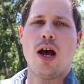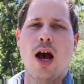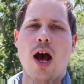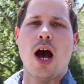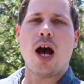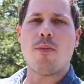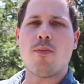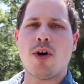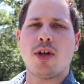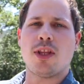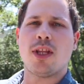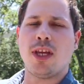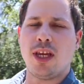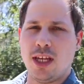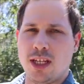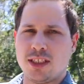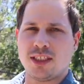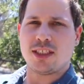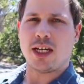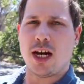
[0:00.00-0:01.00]
I'm on the
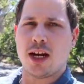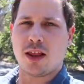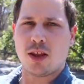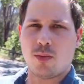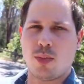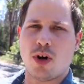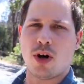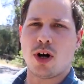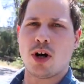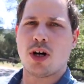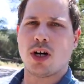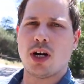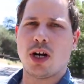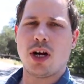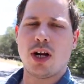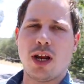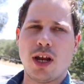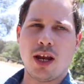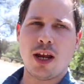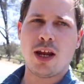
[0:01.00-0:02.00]
east side of the park,
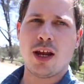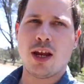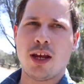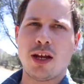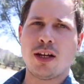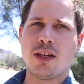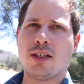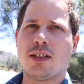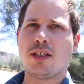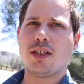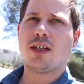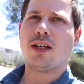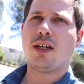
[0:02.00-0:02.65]
and